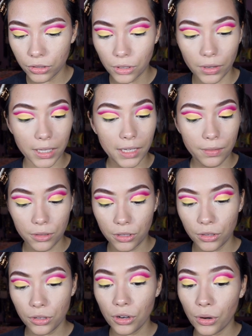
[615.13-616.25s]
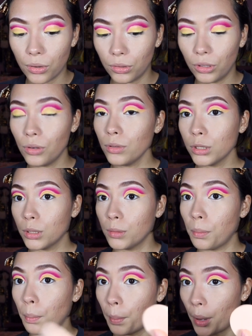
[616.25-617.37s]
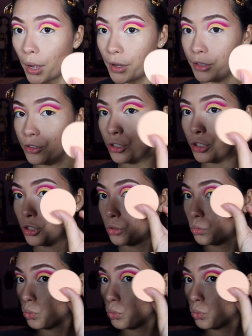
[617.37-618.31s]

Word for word: So it gives you your own little sponge,